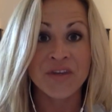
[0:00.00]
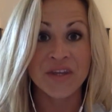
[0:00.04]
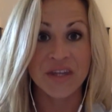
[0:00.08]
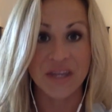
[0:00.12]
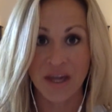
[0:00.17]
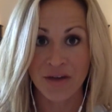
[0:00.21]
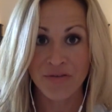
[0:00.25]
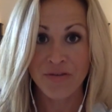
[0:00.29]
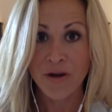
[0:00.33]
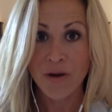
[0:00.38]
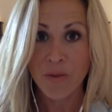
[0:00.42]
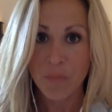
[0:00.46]

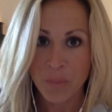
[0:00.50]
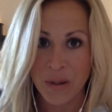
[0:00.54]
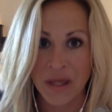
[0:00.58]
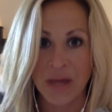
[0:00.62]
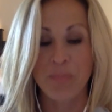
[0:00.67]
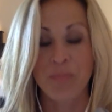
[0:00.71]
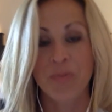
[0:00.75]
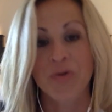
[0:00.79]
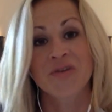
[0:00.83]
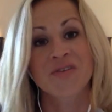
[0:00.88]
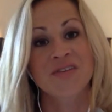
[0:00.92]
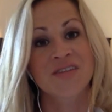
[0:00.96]
Give your
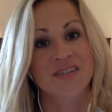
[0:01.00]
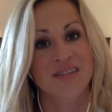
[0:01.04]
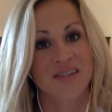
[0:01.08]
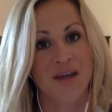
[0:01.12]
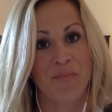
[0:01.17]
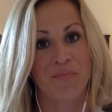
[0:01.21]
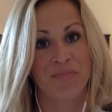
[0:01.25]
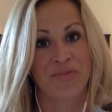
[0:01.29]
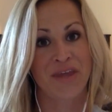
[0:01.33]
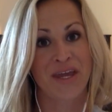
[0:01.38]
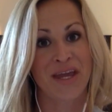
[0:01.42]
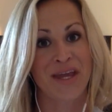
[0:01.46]
people
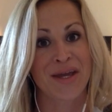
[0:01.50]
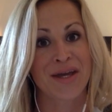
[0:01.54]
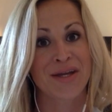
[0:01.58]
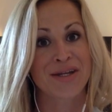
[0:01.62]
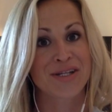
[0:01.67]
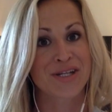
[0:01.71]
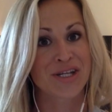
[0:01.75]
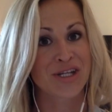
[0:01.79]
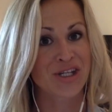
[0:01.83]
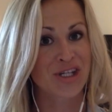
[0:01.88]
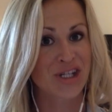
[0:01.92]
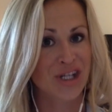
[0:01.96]
something
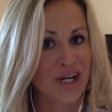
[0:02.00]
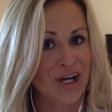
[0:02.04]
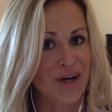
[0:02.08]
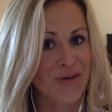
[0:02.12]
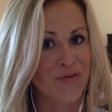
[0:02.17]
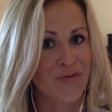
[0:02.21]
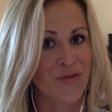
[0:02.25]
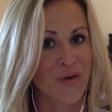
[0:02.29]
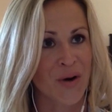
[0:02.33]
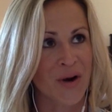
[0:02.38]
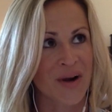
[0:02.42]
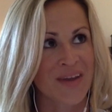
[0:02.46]
to cheer
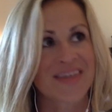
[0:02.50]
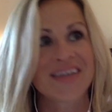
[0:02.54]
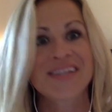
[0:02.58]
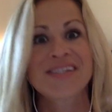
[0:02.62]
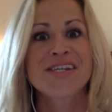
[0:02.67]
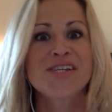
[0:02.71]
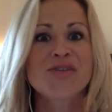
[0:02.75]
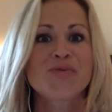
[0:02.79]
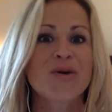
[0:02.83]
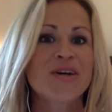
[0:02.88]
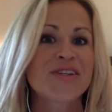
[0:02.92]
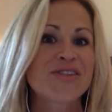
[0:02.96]
for. This
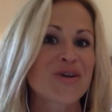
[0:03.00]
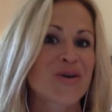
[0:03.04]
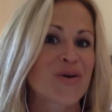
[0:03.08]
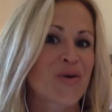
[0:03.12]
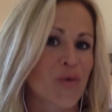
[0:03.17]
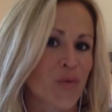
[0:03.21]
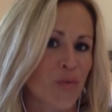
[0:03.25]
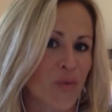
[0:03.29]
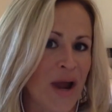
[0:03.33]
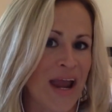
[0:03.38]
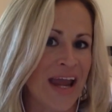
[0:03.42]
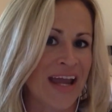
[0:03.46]
is what's
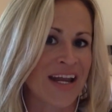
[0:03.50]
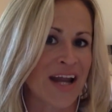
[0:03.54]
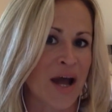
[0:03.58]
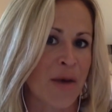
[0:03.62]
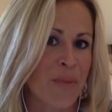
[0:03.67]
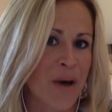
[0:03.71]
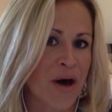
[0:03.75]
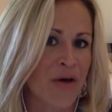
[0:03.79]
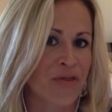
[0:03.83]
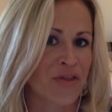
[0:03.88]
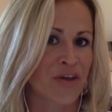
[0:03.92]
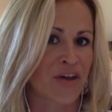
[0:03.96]
great
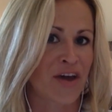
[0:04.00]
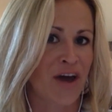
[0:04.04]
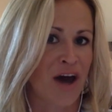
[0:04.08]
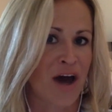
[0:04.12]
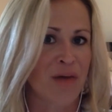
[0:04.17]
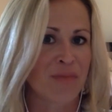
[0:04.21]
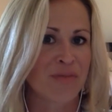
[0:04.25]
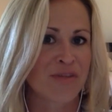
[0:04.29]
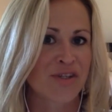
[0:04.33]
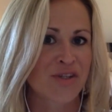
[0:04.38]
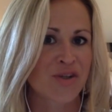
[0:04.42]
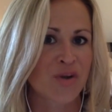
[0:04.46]
about the
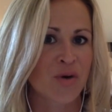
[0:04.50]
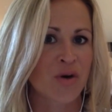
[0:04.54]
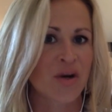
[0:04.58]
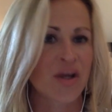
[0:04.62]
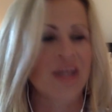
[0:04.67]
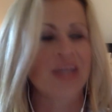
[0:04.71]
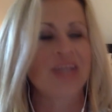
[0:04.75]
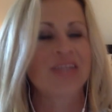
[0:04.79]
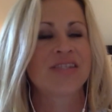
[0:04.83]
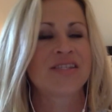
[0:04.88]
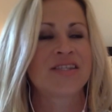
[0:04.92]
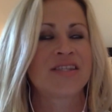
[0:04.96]
Cubs story
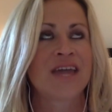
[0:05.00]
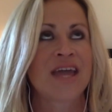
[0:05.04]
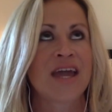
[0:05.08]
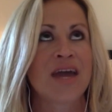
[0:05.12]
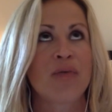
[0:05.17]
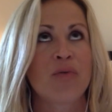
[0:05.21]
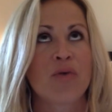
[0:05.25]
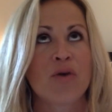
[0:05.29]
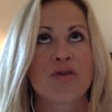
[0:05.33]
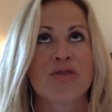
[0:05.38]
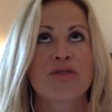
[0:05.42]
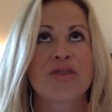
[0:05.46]
is they
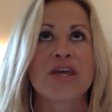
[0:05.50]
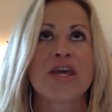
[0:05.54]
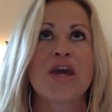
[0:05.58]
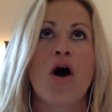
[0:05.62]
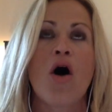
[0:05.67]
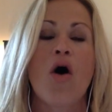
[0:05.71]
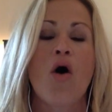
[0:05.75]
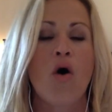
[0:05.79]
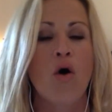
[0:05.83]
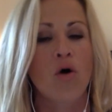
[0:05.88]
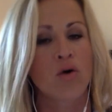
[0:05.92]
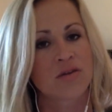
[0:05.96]
were the
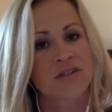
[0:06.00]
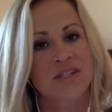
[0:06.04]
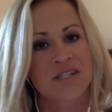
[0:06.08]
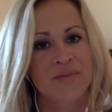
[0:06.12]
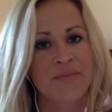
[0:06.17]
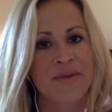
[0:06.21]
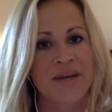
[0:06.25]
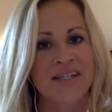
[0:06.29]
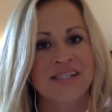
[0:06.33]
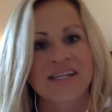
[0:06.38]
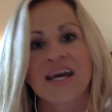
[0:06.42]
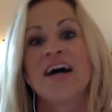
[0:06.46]

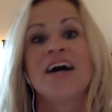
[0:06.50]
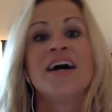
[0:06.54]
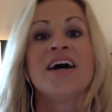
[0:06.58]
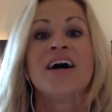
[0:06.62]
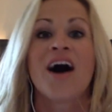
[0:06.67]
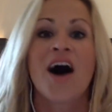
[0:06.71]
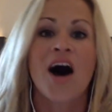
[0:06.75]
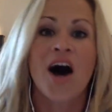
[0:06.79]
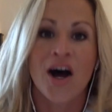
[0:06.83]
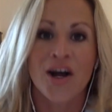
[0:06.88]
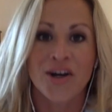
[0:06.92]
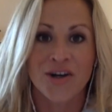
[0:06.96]
ultimate
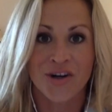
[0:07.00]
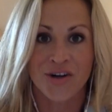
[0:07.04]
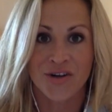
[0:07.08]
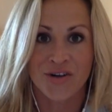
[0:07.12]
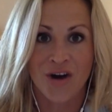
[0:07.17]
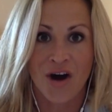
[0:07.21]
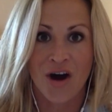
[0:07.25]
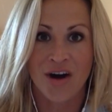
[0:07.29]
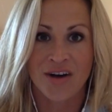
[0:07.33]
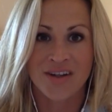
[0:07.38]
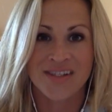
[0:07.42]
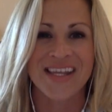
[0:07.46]

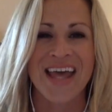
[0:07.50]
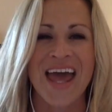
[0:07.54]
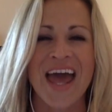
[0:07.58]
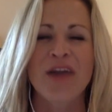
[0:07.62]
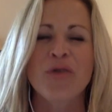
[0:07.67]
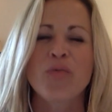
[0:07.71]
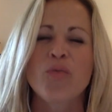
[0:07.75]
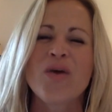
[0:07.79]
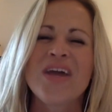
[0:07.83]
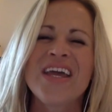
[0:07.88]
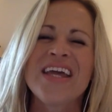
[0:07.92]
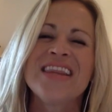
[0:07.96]
underdogs.
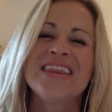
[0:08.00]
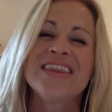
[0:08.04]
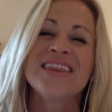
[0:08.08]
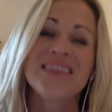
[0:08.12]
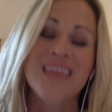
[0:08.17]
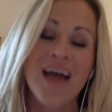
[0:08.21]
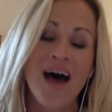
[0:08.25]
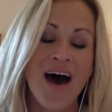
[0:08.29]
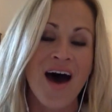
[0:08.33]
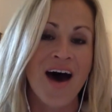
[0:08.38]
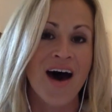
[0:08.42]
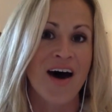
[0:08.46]
And we
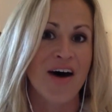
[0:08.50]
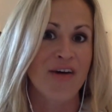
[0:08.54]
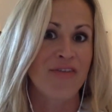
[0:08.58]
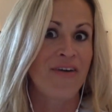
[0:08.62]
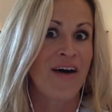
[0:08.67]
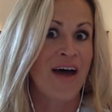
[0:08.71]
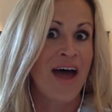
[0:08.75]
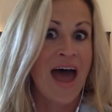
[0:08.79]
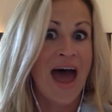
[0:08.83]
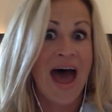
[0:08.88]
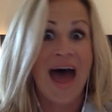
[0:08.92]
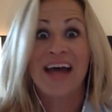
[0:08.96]
love,
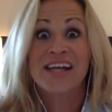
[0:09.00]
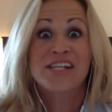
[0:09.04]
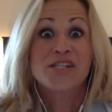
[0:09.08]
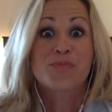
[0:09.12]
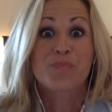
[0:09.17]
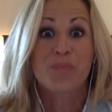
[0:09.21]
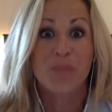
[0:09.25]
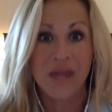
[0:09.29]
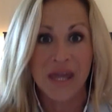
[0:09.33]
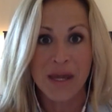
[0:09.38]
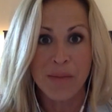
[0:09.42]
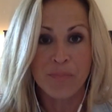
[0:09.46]
as
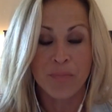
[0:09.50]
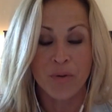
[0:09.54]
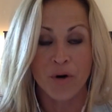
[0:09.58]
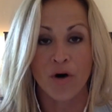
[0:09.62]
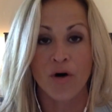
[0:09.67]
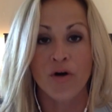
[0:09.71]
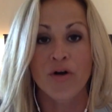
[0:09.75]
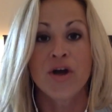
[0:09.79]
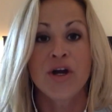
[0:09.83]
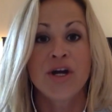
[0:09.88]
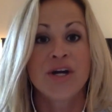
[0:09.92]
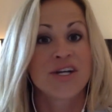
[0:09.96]

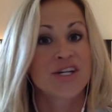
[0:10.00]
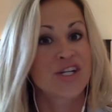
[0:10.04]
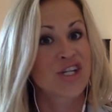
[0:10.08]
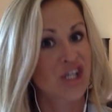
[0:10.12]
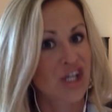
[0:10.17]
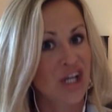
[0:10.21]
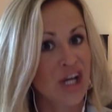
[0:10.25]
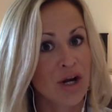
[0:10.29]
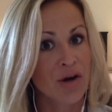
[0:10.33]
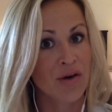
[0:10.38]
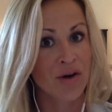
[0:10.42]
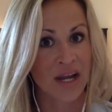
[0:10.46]
people,
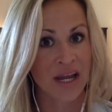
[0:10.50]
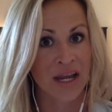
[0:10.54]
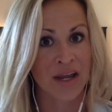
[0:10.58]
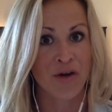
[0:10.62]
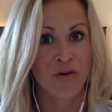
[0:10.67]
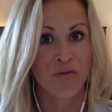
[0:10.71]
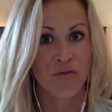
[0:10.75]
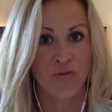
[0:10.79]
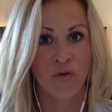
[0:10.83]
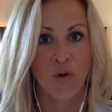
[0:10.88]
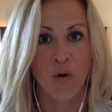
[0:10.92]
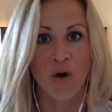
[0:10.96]
cheering
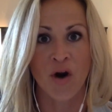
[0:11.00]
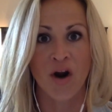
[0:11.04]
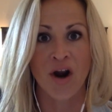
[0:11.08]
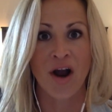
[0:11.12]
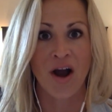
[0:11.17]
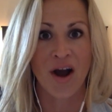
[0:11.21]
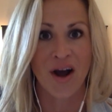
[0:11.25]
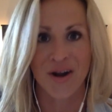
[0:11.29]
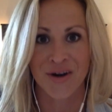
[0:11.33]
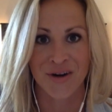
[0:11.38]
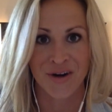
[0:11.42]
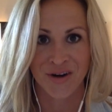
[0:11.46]
for
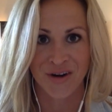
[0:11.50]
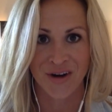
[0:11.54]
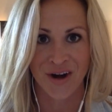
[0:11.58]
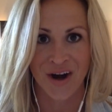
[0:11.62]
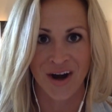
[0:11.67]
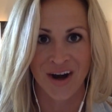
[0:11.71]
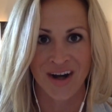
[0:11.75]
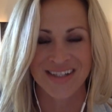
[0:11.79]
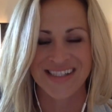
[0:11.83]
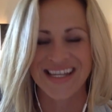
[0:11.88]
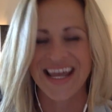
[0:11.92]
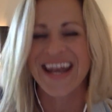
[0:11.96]

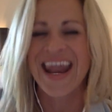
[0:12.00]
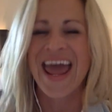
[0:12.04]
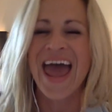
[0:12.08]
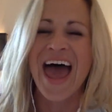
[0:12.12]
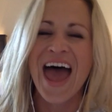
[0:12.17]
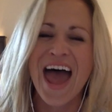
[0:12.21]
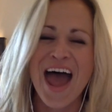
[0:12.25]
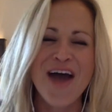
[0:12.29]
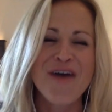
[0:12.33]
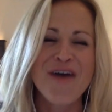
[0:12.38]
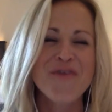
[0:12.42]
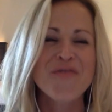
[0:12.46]
underdogs. And
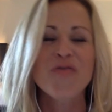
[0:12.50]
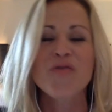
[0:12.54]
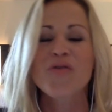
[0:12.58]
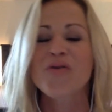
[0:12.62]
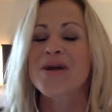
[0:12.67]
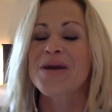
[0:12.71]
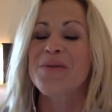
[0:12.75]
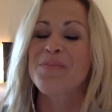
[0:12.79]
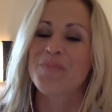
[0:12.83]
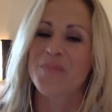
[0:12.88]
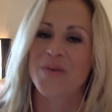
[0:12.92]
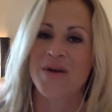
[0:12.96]

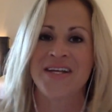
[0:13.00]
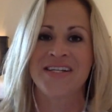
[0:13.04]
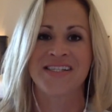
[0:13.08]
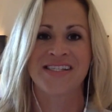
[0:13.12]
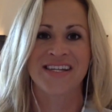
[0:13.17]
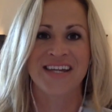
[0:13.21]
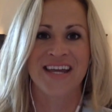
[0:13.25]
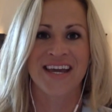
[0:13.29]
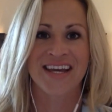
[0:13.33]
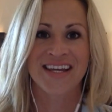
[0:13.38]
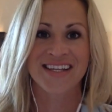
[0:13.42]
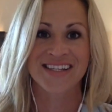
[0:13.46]
every
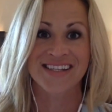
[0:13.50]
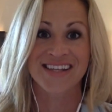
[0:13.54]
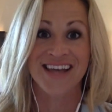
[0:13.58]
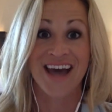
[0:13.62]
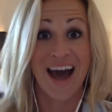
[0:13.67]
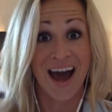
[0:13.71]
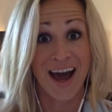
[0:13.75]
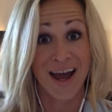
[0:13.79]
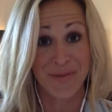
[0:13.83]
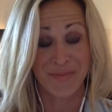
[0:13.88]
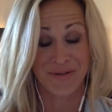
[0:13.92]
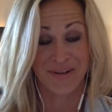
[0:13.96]
business,
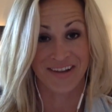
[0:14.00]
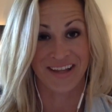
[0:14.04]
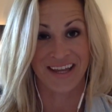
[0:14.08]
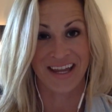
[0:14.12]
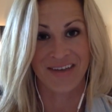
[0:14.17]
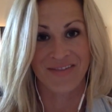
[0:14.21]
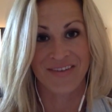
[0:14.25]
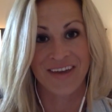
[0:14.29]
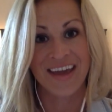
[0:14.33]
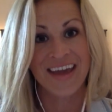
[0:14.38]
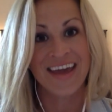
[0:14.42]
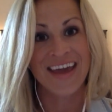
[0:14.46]
I
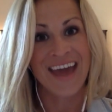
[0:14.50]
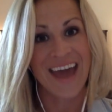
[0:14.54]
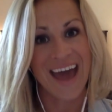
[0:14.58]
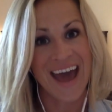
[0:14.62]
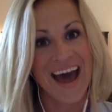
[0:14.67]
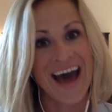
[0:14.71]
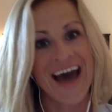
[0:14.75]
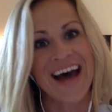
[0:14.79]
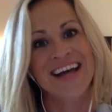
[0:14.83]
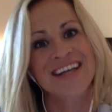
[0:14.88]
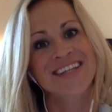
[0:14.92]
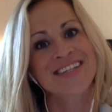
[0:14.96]
believe,
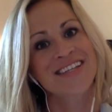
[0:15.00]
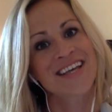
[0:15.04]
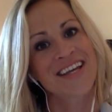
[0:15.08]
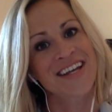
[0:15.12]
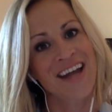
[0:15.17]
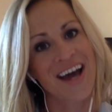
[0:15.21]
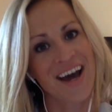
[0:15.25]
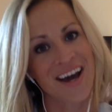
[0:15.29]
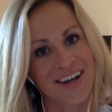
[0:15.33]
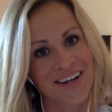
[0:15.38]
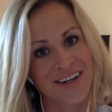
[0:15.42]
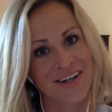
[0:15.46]
has an
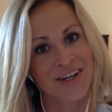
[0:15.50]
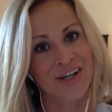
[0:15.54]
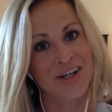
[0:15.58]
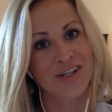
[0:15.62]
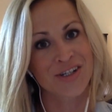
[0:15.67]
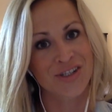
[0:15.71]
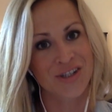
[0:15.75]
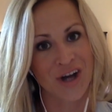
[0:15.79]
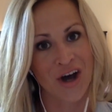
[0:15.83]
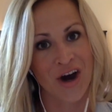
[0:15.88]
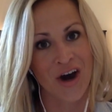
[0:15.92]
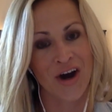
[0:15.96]

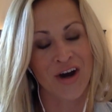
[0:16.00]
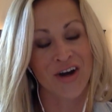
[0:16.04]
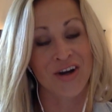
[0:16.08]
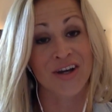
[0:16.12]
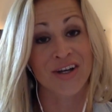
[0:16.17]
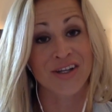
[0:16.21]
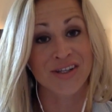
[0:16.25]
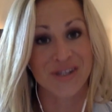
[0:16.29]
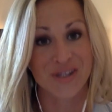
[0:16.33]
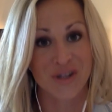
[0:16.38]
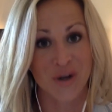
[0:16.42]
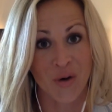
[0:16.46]
underdog
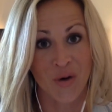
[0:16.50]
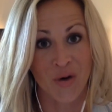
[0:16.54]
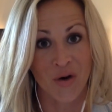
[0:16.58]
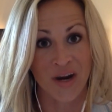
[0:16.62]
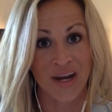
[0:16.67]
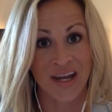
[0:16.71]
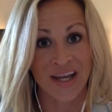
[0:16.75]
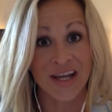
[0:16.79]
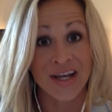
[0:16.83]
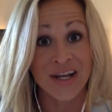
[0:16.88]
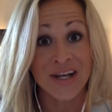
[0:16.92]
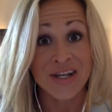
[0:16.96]
story.